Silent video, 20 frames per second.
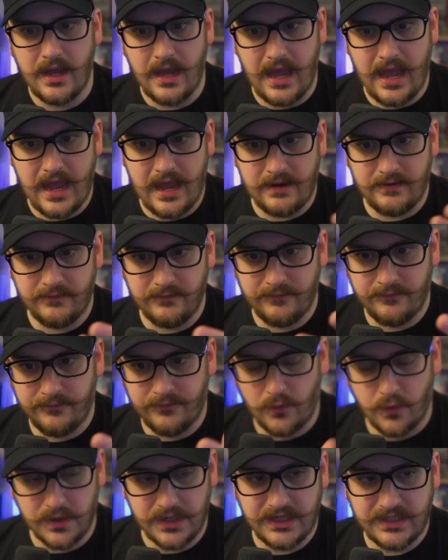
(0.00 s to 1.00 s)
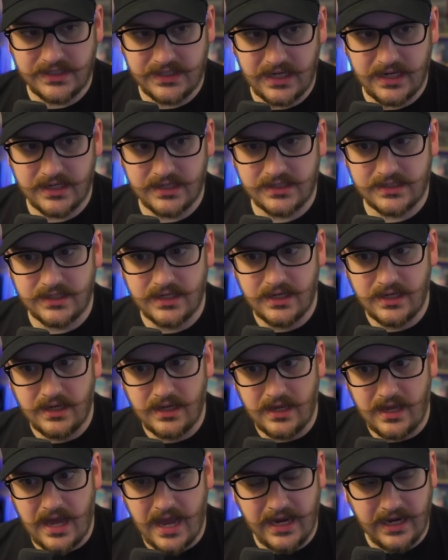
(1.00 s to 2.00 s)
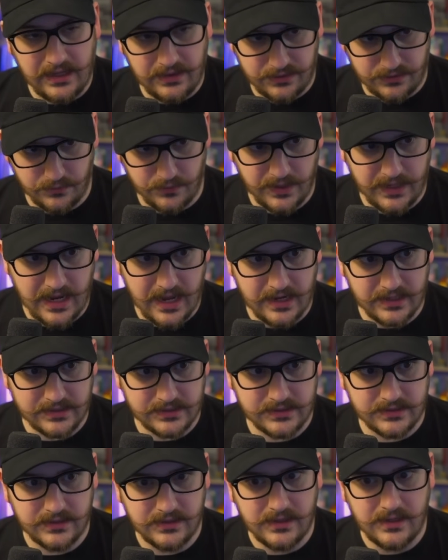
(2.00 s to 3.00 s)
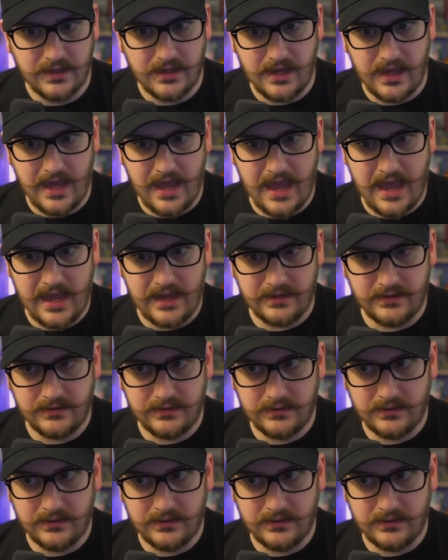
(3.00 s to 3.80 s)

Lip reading: At 46, I get 3x. At